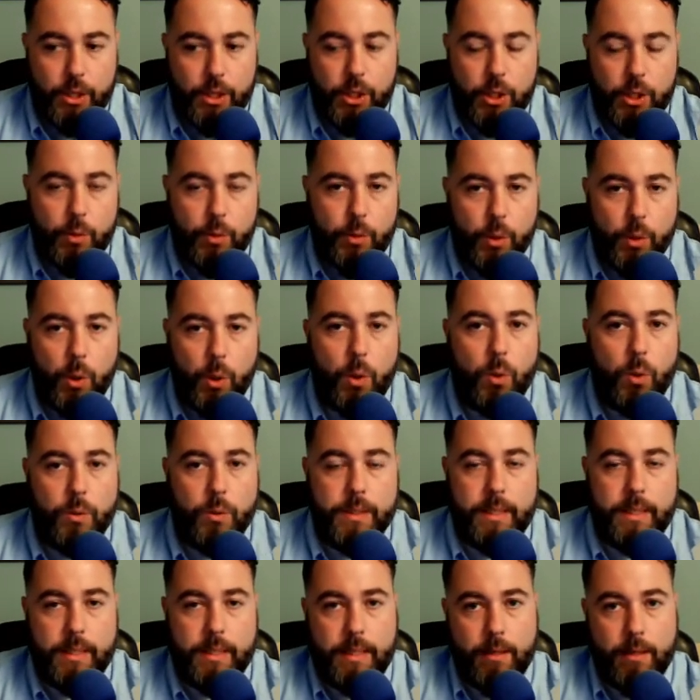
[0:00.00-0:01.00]
you would
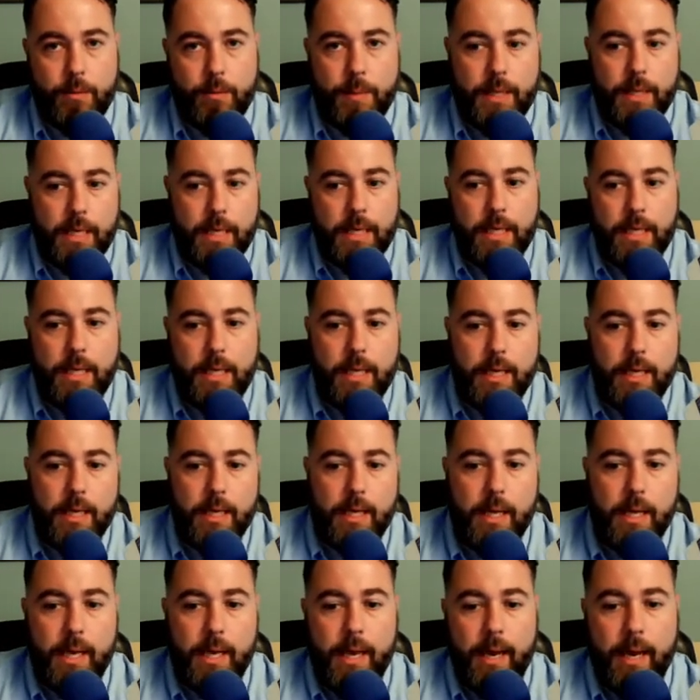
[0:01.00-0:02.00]
hold it, they'd be eating it,